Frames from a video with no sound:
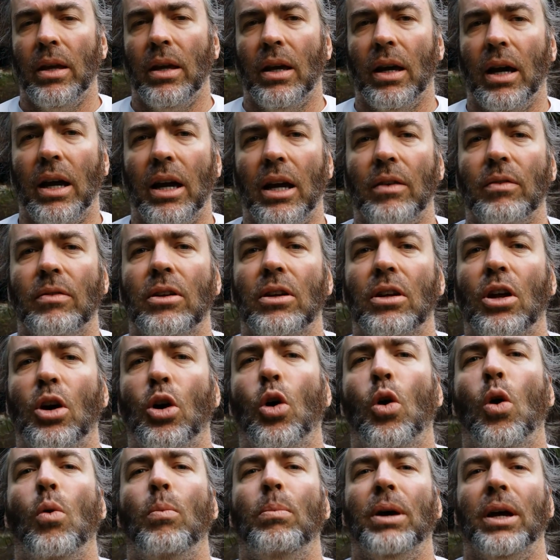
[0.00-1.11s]
I have
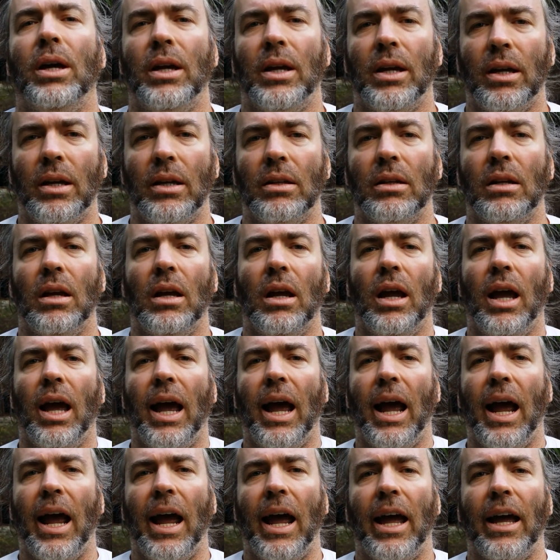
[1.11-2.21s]
no pain
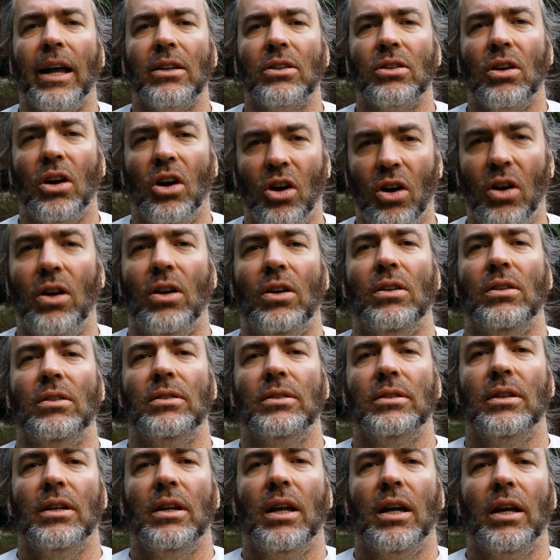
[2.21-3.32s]
at all,
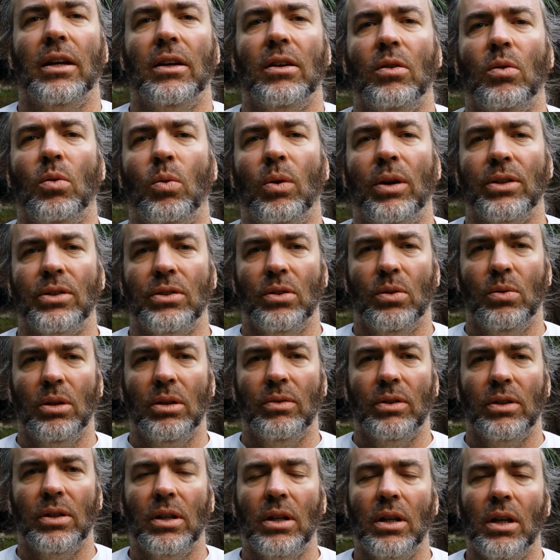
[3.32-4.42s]
none
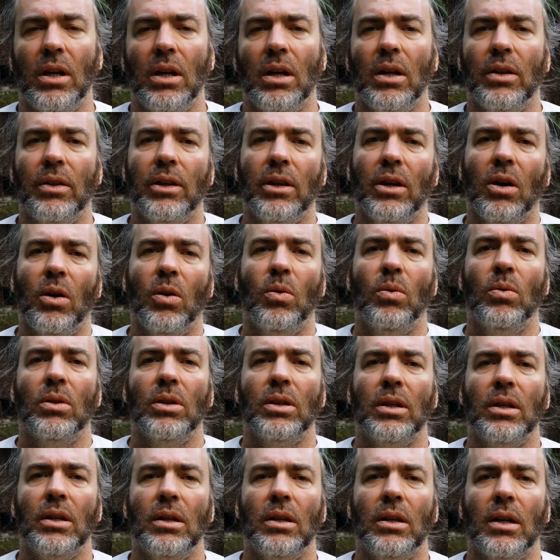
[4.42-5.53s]
whatsoever. The
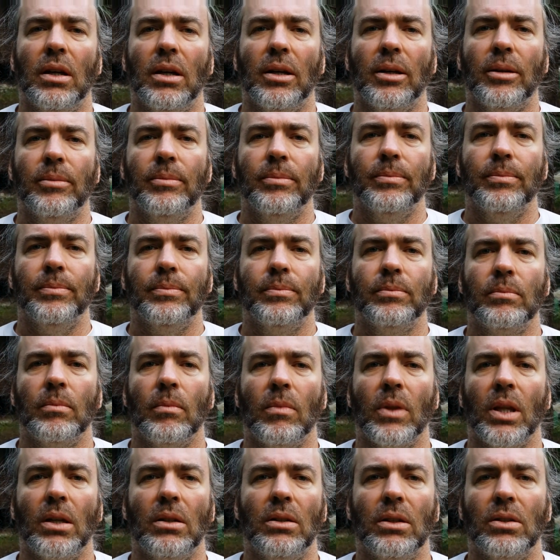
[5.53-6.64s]
only
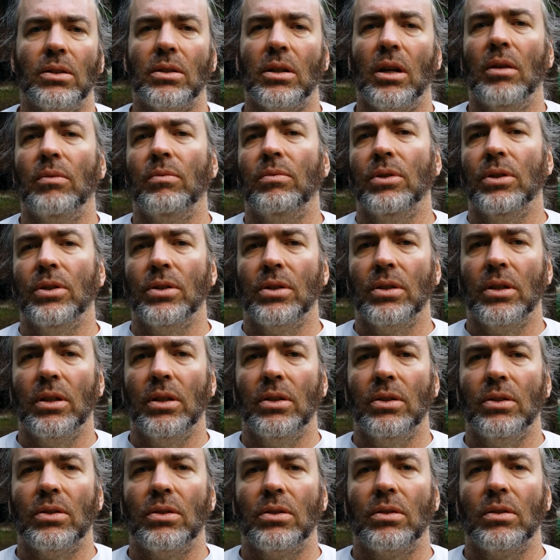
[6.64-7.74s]
discomfort
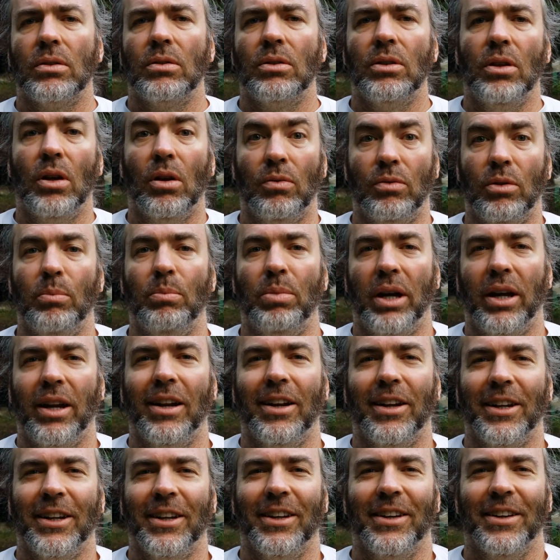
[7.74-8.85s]
is, from
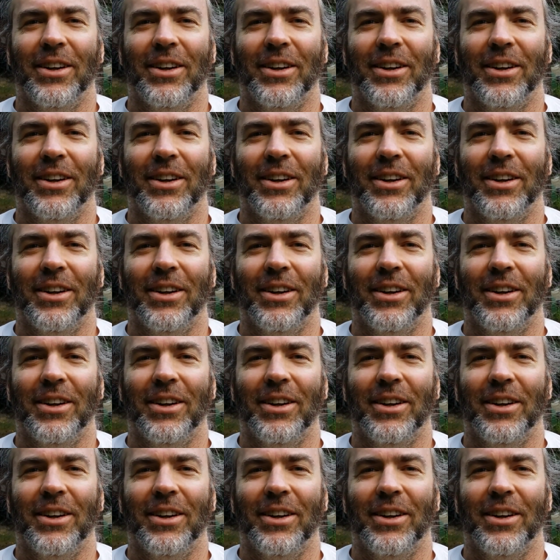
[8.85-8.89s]
pedaling